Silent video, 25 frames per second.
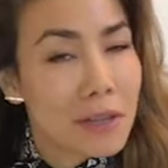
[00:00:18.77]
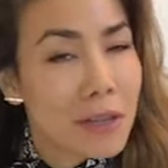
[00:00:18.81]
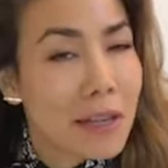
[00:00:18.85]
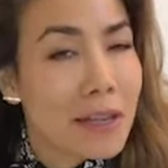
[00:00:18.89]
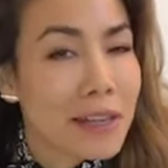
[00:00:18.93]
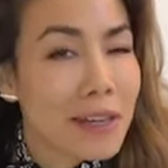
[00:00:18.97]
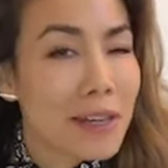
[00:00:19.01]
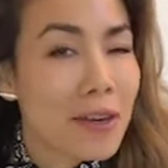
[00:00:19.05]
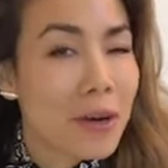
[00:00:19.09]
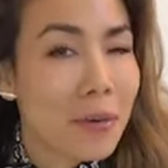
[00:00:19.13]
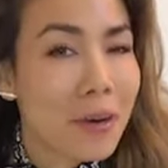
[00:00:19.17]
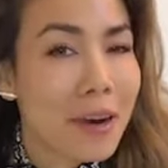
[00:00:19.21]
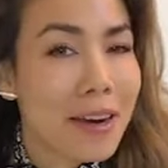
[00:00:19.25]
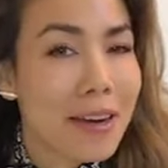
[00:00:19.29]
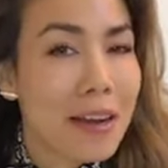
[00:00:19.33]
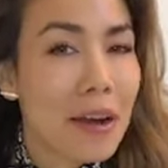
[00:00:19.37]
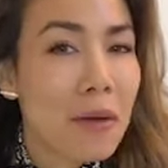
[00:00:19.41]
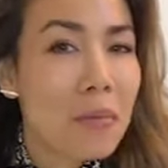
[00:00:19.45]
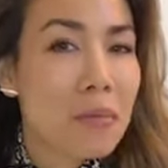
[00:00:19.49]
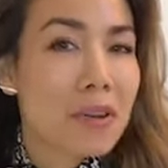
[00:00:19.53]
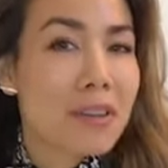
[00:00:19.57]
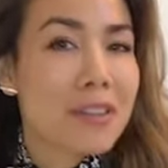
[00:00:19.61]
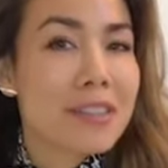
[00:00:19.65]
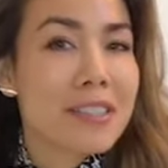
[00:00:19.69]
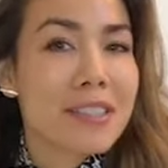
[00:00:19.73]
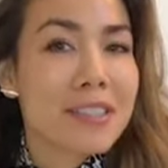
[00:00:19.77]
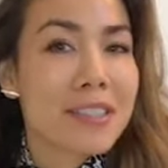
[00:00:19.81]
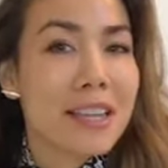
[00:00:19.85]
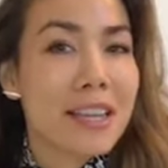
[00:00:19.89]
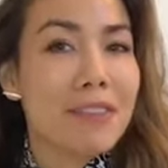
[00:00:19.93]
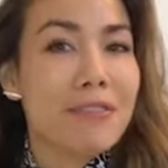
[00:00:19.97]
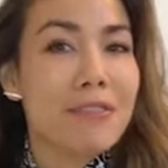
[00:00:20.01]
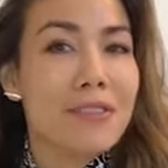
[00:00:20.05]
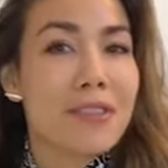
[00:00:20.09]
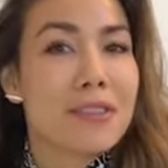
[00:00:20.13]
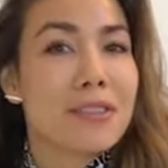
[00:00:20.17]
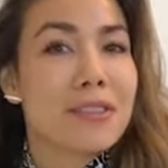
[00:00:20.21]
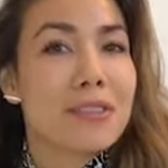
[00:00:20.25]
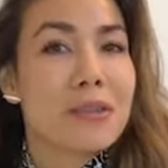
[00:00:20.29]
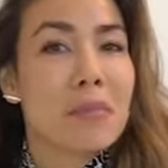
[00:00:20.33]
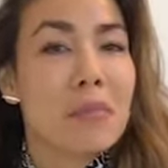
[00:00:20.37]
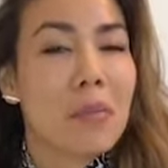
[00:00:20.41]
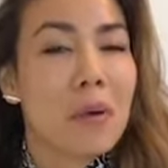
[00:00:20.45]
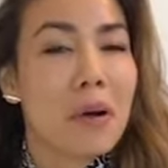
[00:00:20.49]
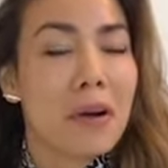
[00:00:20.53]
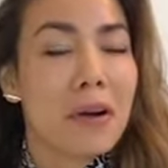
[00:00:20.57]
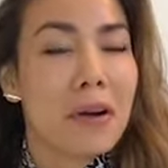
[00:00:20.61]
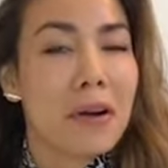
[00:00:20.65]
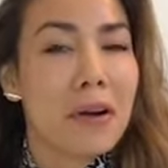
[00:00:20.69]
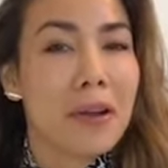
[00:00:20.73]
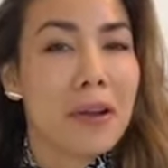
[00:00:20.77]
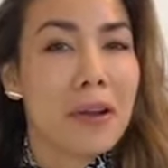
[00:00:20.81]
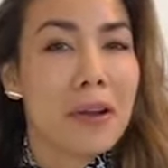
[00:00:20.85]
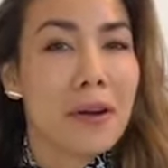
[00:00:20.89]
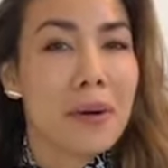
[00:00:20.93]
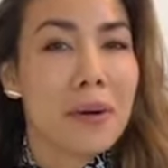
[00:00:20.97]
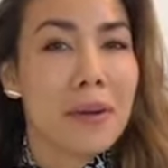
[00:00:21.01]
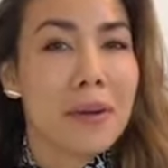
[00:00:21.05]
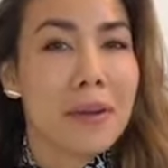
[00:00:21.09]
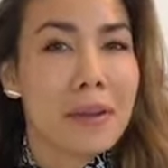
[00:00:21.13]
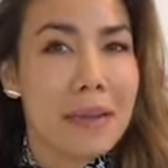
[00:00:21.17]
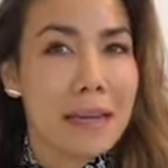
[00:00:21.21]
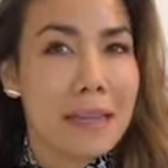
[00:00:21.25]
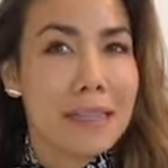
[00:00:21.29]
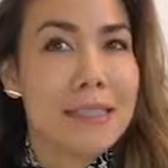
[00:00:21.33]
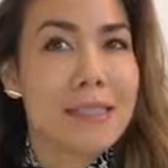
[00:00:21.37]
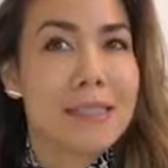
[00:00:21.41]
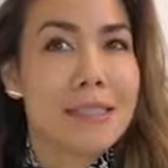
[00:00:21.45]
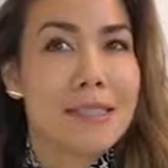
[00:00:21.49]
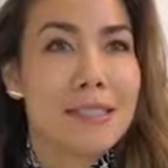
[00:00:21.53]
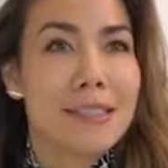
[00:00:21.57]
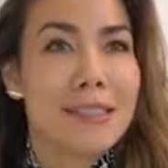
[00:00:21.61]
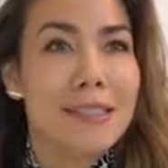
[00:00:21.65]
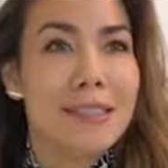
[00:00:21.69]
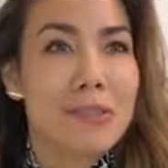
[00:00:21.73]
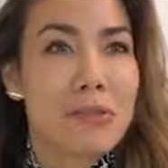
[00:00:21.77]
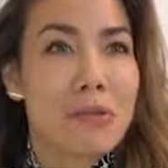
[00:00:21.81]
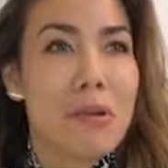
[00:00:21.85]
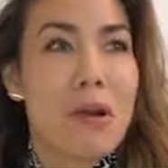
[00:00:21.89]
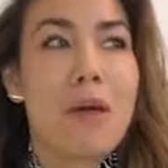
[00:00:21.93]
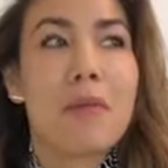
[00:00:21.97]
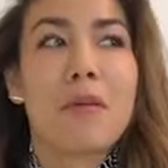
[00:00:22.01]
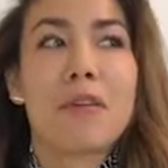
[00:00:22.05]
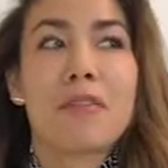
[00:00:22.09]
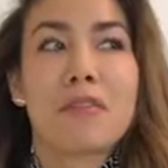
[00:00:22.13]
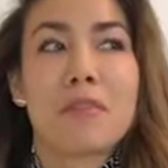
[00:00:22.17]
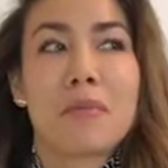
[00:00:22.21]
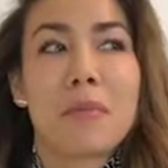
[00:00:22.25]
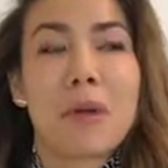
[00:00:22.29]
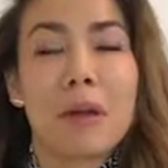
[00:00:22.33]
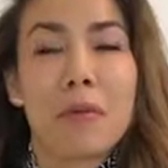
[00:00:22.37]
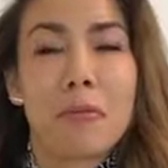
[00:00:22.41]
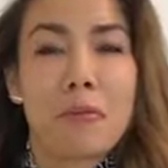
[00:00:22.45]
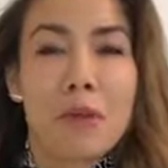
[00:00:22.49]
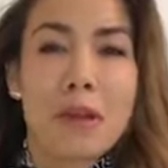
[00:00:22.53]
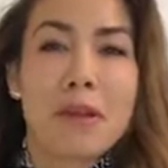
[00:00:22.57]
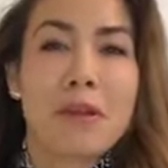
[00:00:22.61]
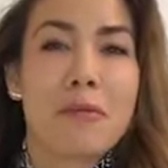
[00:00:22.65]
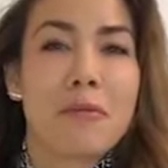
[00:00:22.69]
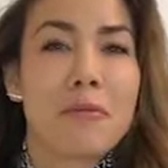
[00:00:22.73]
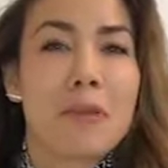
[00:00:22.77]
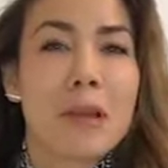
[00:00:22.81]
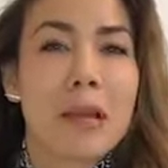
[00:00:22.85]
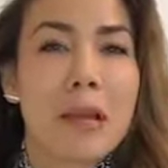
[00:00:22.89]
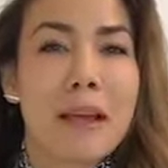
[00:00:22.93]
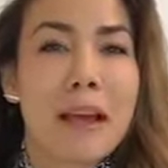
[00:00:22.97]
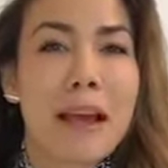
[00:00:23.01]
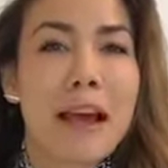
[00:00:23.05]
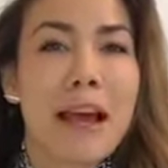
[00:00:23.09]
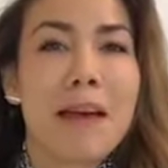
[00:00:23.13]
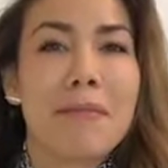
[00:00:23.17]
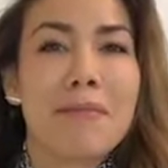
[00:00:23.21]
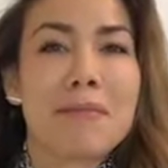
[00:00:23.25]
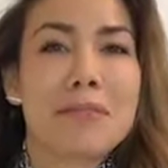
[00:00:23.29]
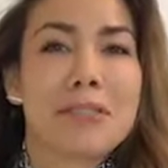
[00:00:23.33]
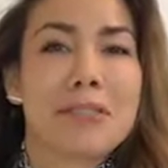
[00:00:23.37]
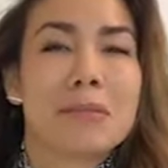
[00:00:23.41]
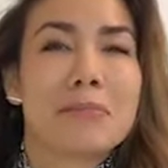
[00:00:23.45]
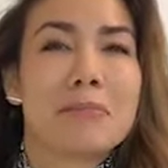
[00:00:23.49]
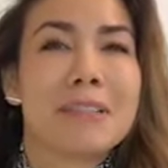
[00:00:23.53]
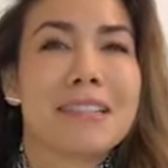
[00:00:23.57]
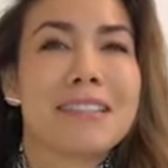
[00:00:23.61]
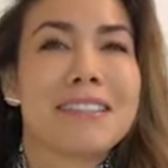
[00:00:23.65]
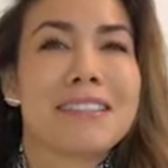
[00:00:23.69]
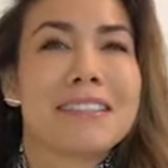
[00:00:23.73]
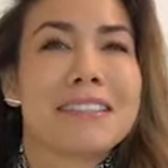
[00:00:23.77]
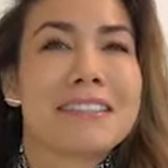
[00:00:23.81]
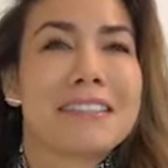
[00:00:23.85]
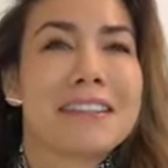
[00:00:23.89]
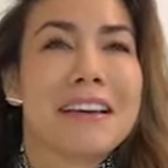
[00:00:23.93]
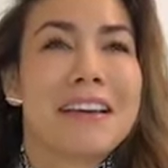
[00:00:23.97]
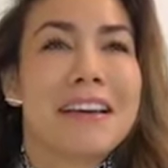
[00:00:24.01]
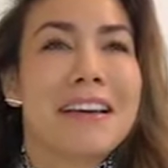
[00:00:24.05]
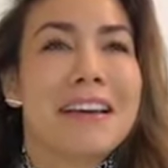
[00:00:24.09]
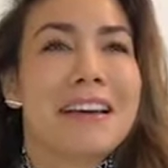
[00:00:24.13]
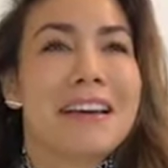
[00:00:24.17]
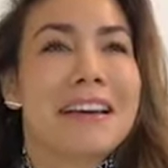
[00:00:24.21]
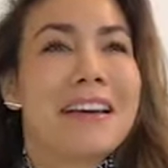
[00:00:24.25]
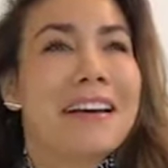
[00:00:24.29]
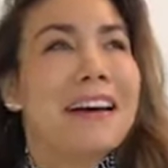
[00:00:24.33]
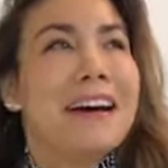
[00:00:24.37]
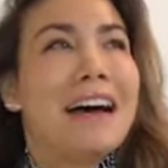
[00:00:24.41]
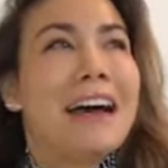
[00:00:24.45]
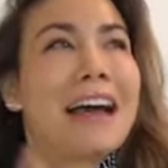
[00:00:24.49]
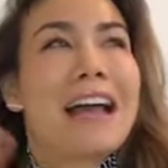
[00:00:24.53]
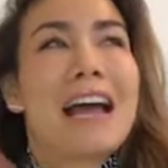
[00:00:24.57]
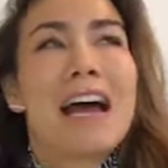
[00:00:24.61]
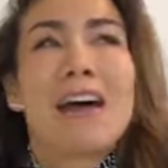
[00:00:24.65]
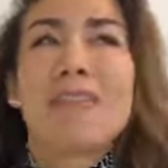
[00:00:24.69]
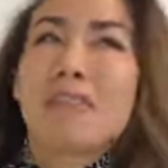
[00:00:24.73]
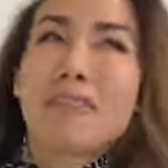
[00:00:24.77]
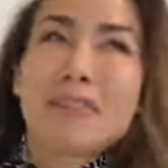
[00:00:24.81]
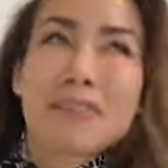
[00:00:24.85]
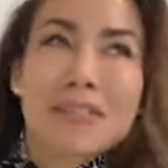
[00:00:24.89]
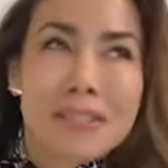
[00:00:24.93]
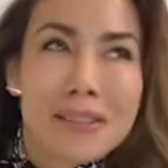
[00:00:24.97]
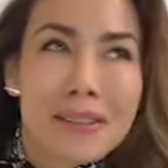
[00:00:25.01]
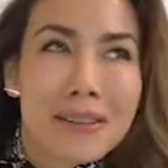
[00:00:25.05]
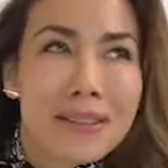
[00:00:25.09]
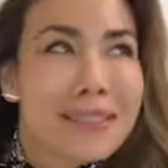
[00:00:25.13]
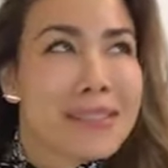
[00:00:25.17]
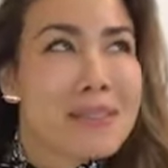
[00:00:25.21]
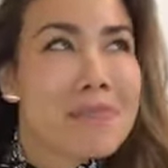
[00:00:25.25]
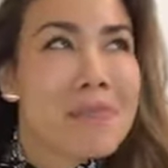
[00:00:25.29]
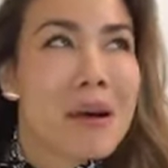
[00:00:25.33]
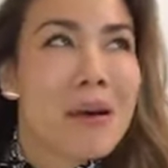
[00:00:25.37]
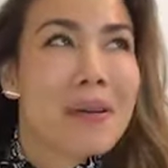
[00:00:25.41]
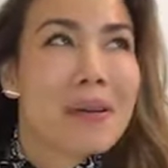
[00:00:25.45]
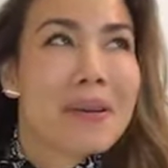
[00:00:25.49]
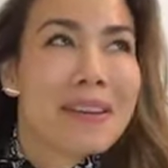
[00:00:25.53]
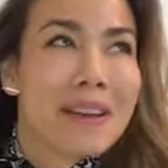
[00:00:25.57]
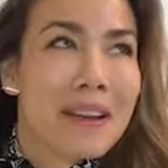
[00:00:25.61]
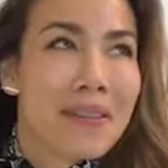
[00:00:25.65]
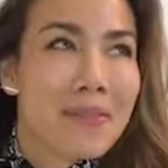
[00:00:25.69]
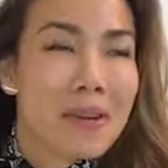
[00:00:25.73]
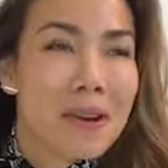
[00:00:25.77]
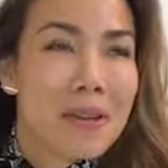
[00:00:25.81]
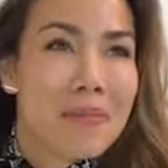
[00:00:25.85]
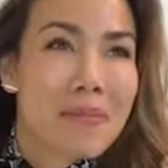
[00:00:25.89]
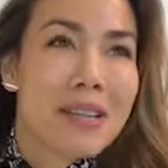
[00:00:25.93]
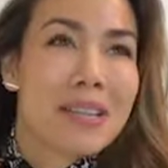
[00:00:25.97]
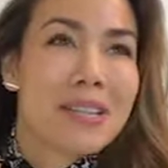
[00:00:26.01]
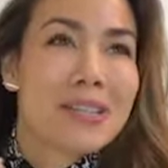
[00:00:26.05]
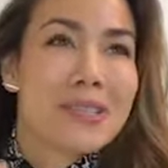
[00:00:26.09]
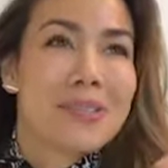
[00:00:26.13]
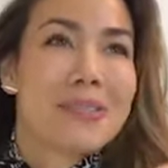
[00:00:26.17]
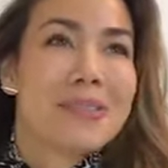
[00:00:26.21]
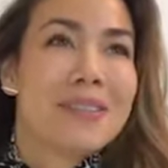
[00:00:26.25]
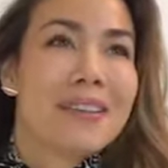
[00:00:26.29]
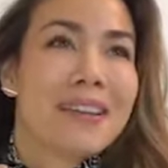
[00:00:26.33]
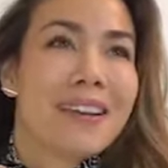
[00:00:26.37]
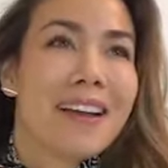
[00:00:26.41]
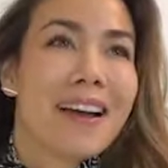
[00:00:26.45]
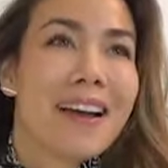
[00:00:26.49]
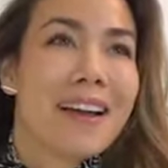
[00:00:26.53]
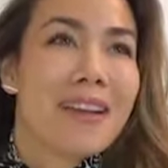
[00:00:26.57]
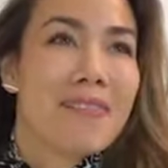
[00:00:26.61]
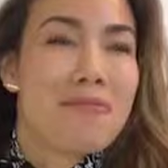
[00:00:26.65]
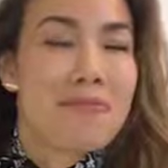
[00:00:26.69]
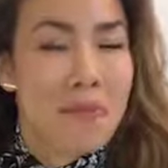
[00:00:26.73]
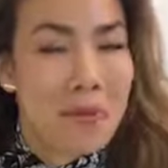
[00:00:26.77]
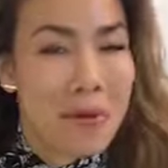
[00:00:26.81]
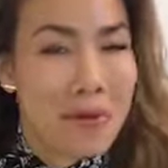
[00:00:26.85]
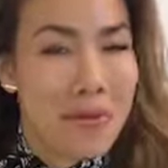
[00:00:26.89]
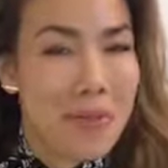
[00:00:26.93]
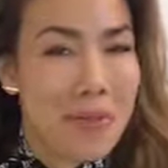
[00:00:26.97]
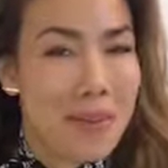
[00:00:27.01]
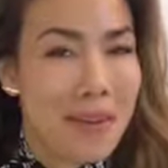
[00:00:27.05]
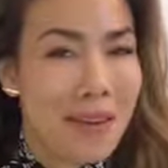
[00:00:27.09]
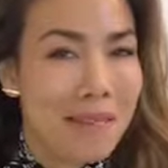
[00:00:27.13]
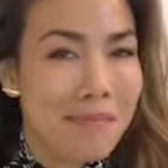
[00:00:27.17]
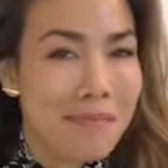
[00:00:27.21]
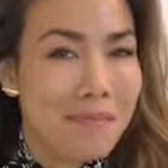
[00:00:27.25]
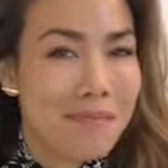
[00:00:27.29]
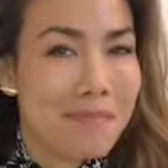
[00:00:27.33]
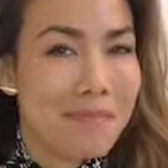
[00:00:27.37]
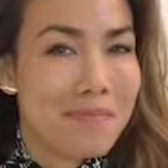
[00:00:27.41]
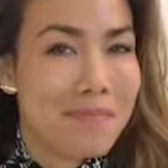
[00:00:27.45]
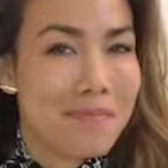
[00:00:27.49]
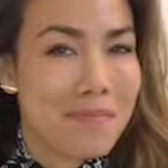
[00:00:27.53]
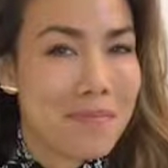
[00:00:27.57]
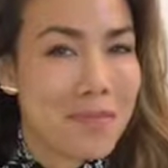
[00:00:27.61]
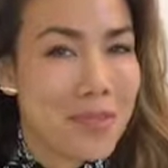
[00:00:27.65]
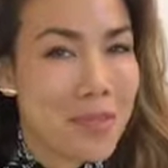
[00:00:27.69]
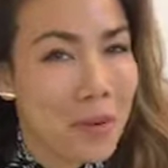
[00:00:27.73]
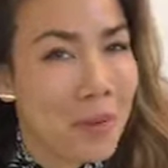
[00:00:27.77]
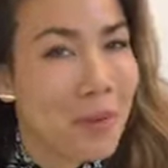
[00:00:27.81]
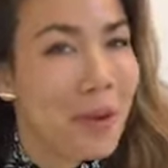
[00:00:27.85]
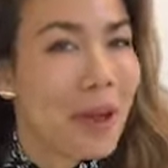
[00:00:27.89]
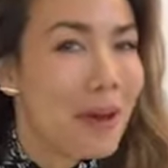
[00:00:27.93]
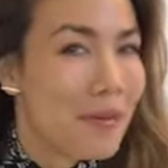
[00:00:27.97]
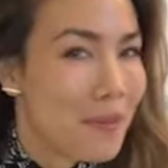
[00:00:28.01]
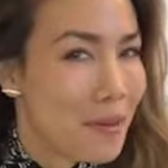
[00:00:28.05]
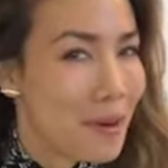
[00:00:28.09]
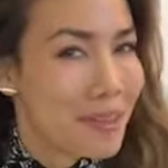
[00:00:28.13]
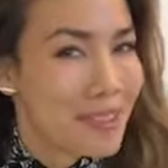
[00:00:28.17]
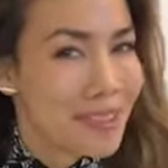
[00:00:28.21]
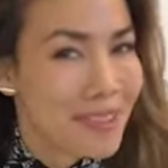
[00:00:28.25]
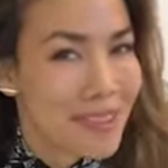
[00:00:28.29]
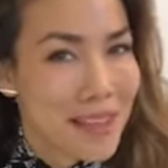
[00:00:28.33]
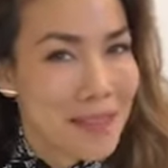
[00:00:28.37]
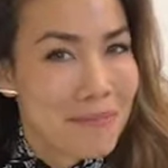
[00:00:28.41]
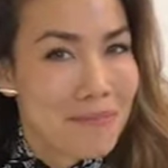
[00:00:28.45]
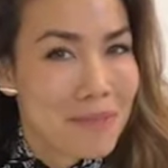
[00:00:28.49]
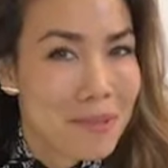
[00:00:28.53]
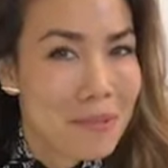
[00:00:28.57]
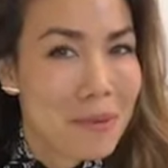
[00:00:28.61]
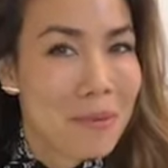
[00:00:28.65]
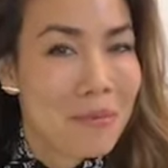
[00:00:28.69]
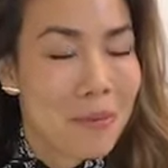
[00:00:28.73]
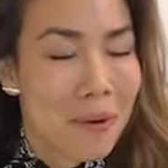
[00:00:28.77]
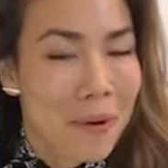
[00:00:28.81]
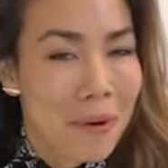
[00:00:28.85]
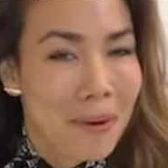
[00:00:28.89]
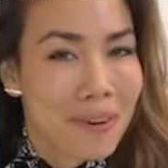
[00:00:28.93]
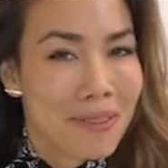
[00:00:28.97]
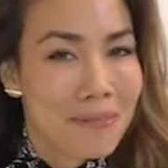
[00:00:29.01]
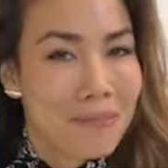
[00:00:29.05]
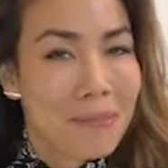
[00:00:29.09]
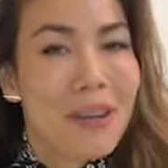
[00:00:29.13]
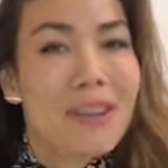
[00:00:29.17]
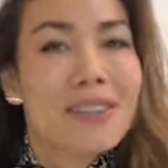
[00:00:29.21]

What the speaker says: let you know right now, I'm gonna save the DeMario Lexi drama for my written recap, just because I have all these thoughts about it and I wanna make sure that I word them the way I want them to be worded.